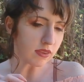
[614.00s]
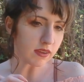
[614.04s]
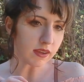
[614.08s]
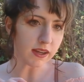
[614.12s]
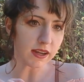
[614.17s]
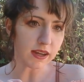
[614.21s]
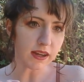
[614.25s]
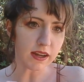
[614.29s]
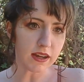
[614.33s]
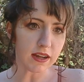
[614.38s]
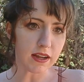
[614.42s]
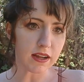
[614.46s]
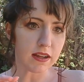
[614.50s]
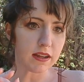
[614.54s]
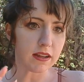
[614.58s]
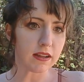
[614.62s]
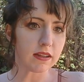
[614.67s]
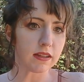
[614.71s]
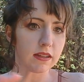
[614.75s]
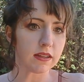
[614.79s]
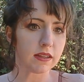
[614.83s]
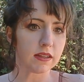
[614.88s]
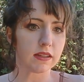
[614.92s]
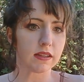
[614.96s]
Uh,
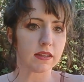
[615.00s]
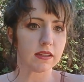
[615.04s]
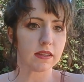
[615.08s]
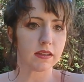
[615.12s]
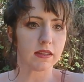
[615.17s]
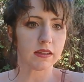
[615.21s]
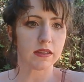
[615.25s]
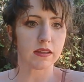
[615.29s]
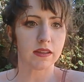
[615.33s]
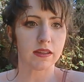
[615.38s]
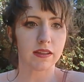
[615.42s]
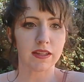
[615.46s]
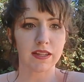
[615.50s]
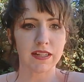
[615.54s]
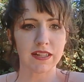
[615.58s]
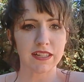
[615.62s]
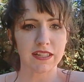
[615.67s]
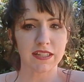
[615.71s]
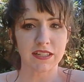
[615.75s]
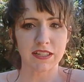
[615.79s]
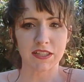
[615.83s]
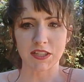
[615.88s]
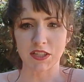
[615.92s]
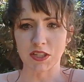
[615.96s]

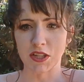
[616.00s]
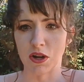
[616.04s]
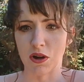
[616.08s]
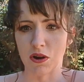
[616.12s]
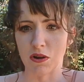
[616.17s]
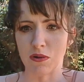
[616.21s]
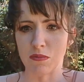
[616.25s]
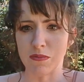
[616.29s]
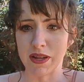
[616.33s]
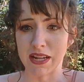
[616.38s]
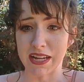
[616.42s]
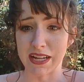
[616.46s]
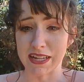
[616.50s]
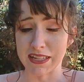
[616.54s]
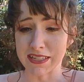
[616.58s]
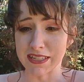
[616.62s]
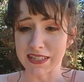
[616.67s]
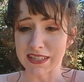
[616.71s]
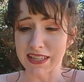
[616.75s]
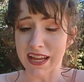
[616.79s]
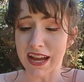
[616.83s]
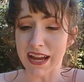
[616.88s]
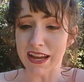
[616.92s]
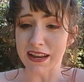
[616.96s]
so because
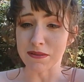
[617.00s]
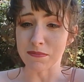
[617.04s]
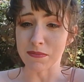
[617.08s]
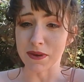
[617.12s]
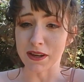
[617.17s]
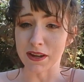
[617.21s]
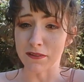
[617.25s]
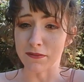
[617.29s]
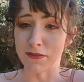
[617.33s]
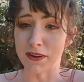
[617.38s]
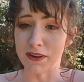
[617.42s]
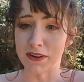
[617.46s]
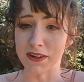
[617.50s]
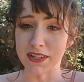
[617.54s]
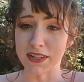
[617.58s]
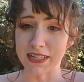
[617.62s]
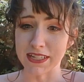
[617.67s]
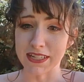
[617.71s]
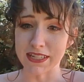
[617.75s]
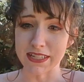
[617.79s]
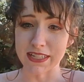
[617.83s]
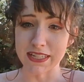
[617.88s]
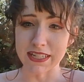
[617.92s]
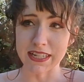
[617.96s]
of that, it made it very
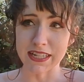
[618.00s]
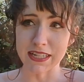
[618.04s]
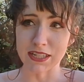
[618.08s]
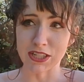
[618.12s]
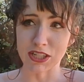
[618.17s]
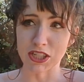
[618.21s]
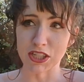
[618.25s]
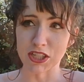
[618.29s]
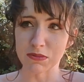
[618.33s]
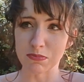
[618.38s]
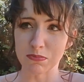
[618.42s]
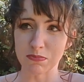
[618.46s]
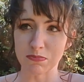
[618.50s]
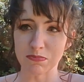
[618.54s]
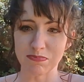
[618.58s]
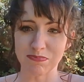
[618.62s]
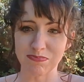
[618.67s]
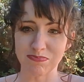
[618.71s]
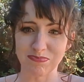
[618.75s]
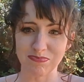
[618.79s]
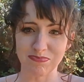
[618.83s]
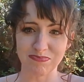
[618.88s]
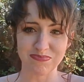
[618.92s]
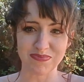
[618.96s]
easy to just
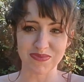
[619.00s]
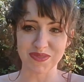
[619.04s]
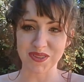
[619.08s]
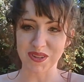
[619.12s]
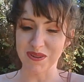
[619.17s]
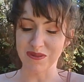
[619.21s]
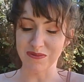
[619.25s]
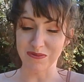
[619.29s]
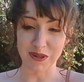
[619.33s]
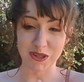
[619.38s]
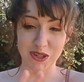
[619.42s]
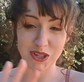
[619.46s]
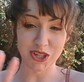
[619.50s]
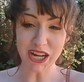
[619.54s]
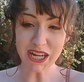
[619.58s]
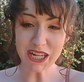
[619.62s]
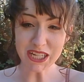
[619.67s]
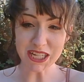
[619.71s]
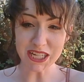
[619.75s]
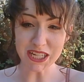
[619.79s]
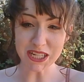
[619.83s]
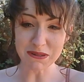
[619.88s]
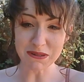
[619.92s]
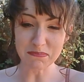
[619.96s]

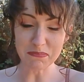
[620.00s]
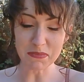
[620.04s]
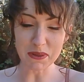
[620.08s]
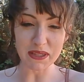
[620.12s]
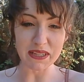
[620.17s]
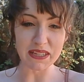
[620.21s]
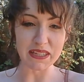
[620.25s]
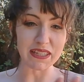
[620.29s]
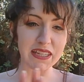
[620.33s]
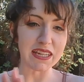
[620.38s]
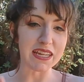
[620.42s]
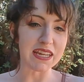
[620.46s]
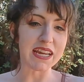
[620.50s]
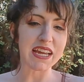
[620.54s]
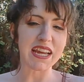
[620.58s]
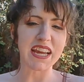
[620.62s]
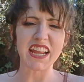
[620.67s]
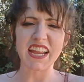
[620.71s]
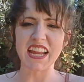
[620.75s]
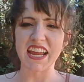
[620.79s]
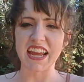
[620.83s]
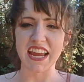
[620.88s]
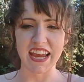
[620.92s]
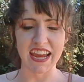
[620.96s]
reject it completely,
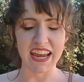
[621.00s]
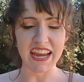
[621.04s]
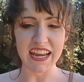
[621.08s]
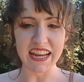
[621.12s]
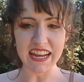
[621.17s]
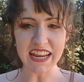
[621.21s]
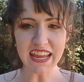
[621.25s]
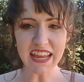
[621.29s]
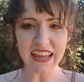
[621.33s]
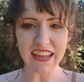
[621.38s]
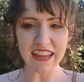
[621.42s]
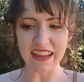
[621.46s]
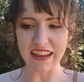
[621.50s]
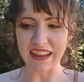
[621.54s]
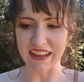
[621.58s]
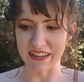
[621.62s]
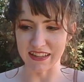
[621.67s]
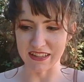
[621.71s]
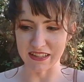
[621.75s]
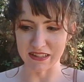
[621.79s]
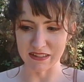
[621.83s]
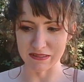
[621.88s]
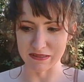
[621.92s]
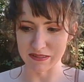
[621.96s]
hate it,
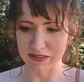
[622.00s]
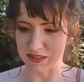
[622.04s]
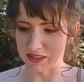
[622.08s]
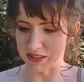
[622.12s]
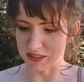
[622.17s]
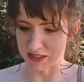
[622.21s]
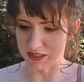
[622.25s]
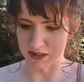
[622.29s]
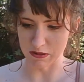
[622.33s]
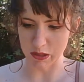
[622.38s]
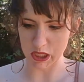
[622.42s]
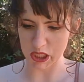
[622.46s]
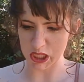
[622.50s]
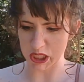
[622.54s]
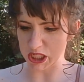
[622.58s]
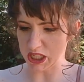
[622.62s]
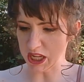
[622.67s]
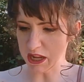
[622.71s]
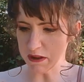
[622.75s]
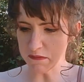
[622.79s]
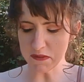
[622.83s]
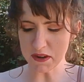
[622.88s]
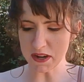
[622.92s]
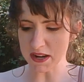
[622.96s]
and
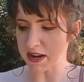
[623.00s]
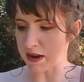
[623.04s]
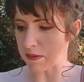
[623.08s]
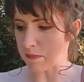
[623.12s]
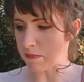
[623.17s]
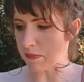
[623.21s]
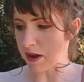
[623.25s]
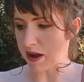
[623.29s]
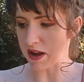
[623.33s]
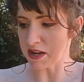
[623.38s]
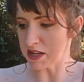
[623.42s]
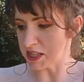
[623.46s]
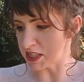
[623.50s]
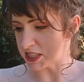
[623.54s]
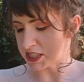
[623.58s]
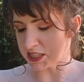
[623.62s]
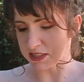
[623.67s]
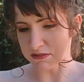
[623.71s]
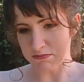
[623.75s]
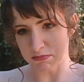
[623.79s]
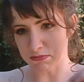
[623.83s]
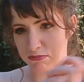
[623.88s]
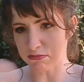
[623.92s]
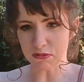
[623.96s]
stuff it in a
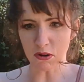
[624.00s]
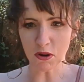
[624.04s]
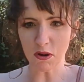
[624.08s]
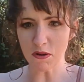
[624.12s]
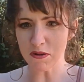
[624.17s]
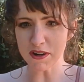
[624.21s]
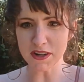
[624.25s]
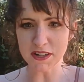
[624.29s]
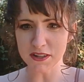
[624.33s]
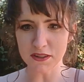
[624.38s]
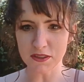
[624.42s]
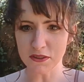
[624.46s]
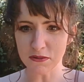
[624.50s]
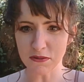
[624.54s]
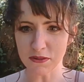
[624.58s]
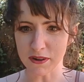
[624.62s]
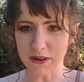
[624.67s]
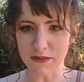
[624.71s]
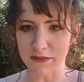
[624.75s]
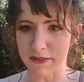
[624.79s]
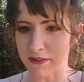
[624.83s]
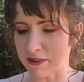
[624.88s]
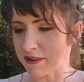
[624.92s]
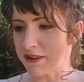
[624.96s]
box, throw it into the
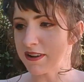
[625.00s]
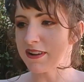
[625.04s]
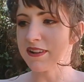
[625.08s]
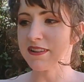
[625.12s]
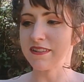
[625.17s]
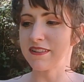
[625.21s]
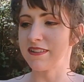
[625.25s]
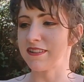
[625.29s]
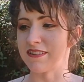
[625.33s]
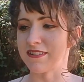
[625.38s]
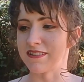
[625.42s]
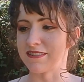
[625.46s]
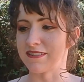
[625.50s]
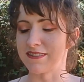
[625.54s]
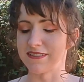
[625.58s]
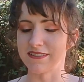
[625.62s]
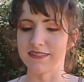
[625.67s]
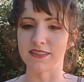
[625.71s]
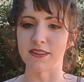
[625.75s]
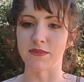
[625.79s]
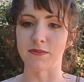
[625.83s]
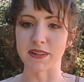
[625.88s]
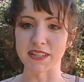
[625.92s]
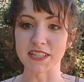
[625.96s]
river.
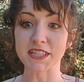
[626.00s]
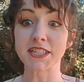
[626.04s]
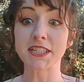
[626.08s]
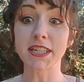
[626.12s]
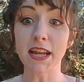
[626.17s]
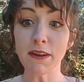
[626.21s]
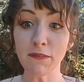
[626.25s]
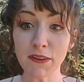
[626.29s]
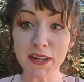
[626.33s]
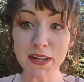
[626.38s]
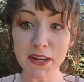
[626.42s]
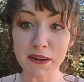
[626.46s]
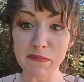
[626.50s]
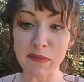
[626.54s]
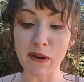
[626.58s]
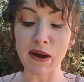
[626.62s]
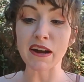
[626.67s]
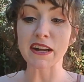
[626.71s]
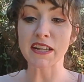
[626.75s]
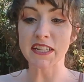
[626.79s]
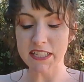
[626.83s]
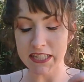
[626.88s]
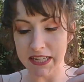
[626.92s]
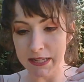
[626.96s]
No, wait, stuff it in a
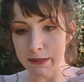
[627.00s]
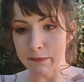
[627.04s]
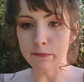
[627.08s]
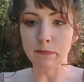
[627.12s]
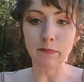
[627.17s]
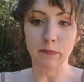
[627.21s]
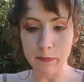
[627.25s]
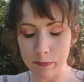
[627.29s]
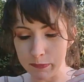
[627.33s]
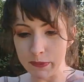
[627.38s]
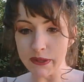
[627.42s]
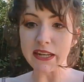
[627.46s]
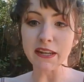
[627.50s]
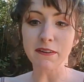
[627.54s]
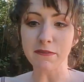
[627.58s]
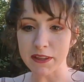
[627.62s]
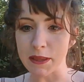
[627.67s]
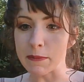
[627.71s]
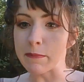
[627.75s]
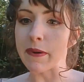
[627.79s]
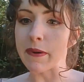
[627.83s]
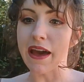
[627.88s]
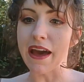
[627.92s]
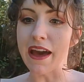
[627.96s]
box, beat it with
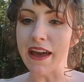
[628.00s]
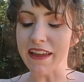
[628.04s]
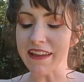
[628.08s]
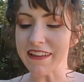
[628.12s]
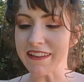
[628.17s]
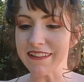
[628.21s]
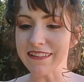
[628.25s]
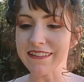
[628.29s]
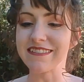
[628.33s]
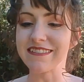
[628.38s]
a bat